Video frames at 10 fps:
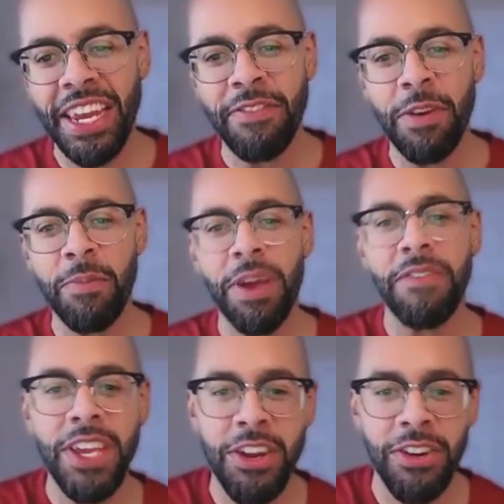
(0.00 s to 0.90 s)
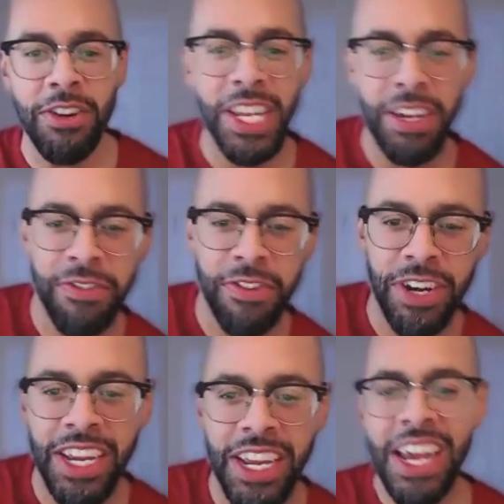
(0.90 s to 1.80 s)
and even pivot your
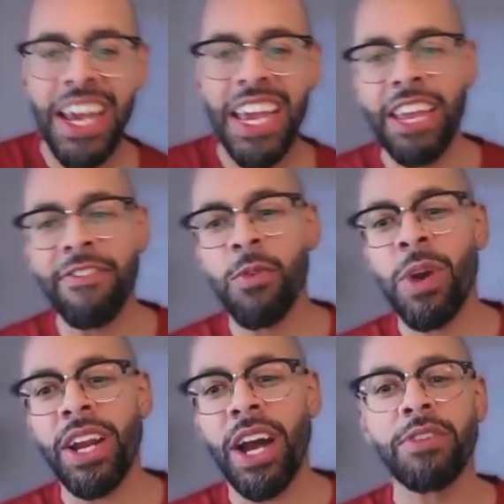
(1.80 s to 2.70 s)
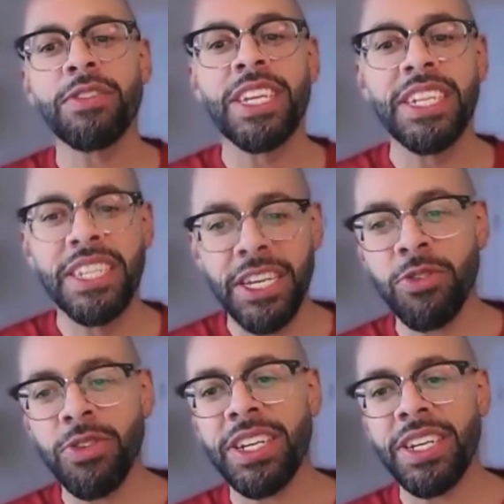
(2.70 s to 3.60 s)
delivery even when others
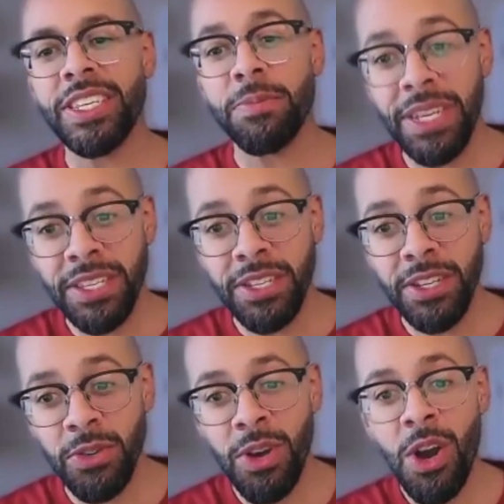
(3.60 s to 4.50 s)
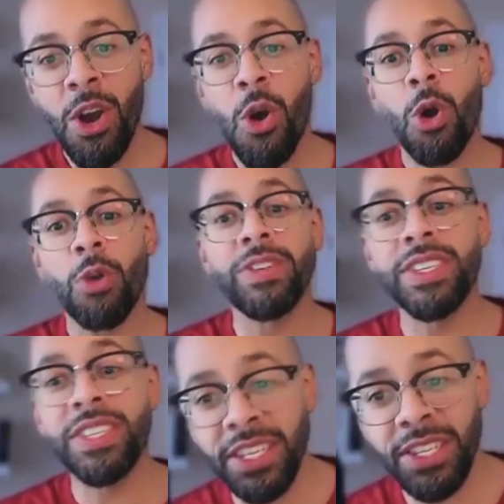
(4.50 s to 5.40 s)
continue to dismiss you or
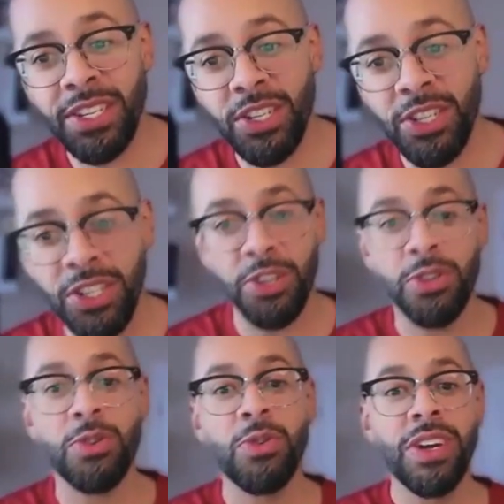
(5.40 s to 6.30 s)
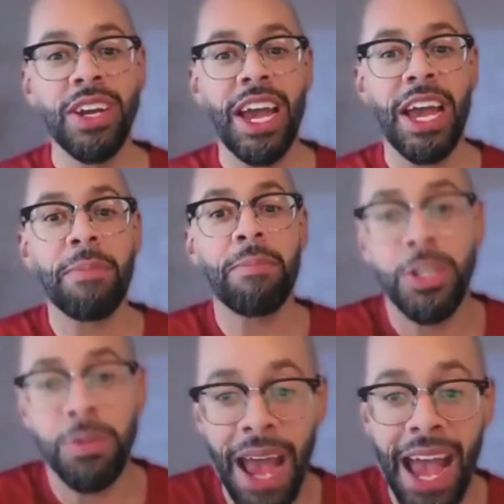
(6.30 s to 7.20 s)
resist you and
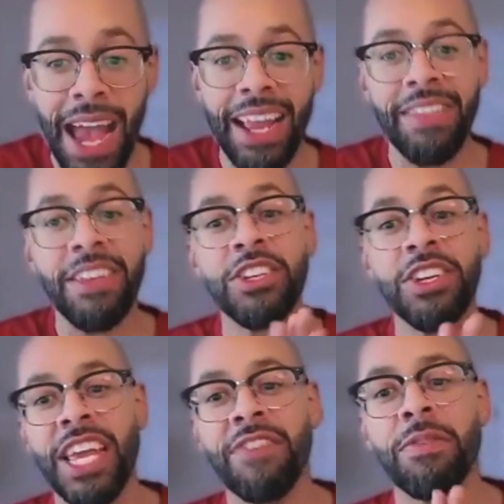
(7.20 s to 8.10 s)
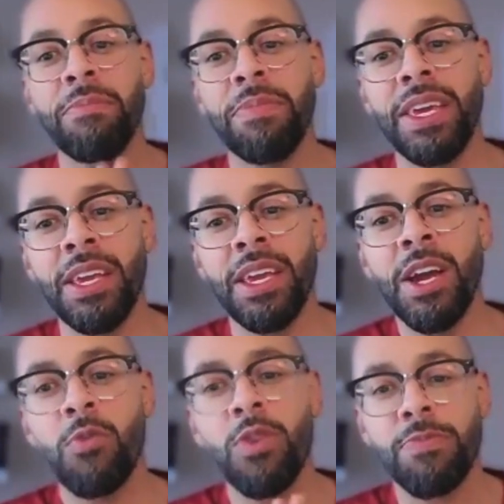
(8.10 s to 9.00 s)
push back? And this could even be
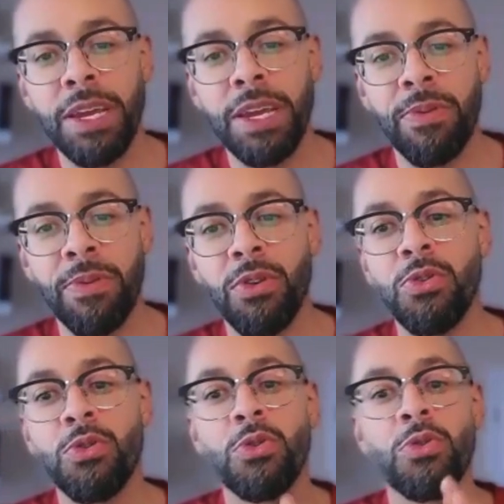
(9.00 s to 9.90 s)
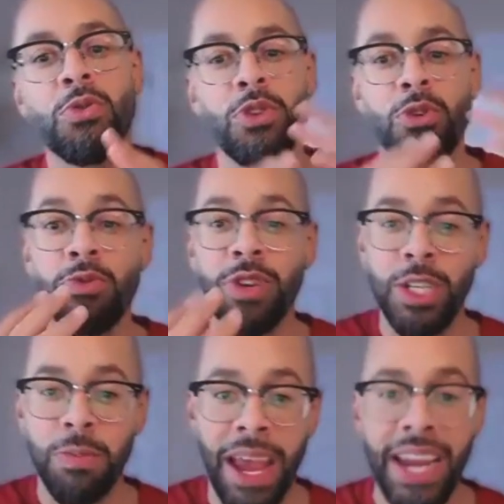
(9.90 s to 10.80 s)
with people who you
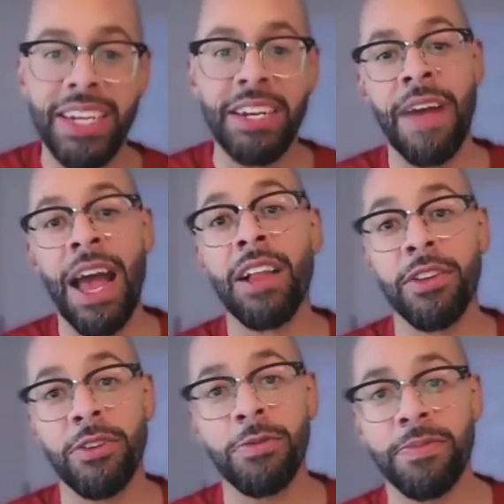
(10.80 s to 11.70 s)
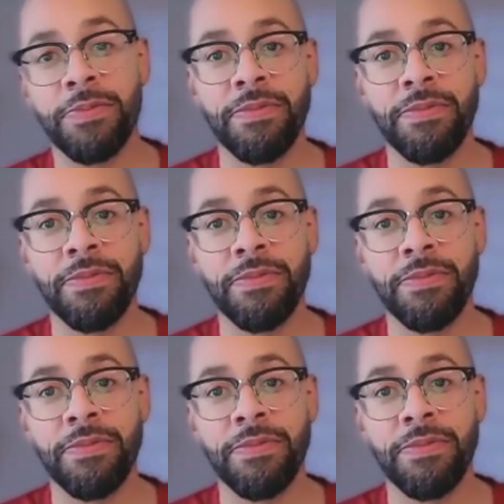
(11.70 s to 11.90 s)
respect and value.